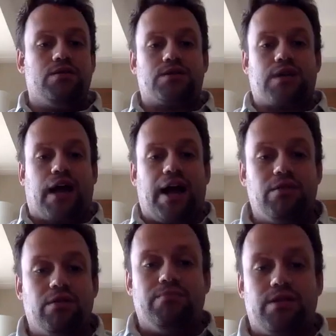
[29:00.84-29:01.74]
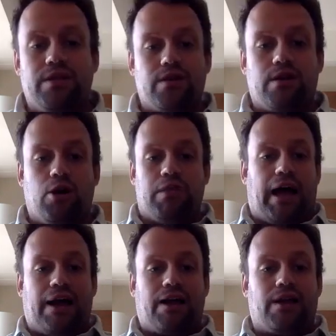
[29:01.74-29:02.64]
sky will completely go
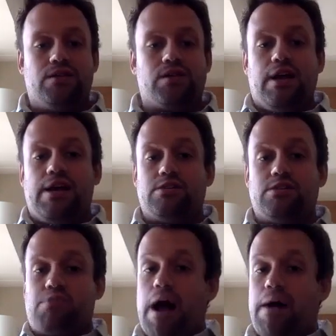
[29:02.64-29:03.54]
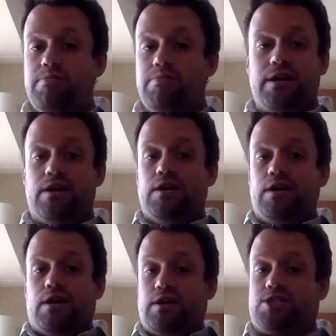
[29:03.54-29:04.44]
black is probably a
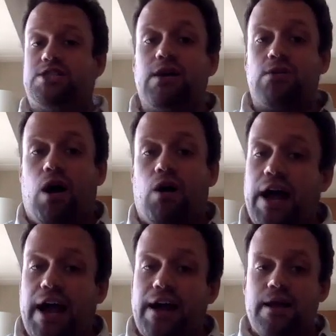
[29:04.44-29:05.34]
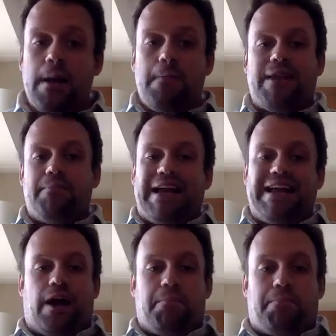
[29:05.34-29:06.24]
0, right? But it
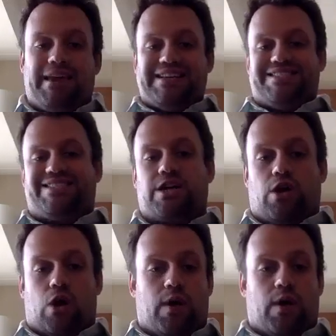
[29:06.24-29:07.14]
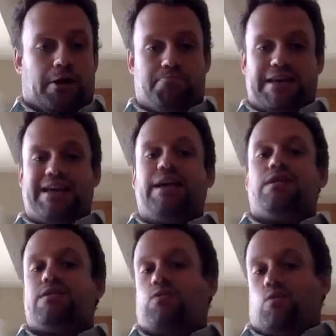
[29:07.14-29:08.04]
might not be 0. It could be
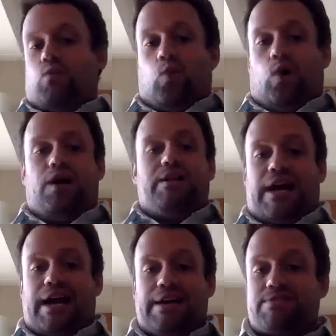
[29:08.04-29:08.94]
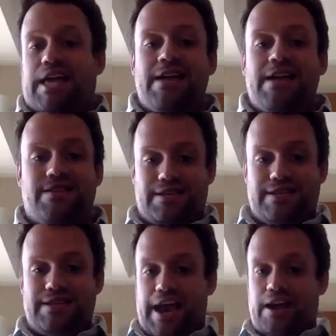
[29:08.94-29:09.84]
1 times 10 to the
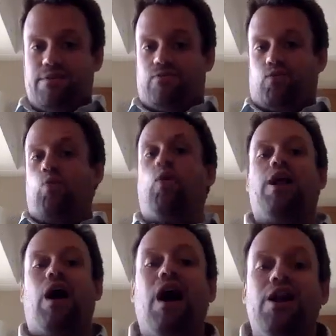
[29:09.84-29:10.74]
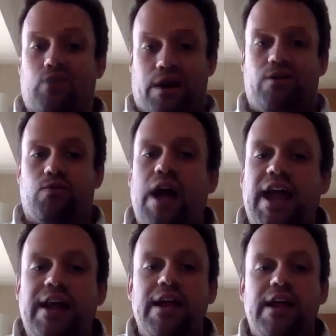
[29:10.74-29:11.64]
negative 100, right?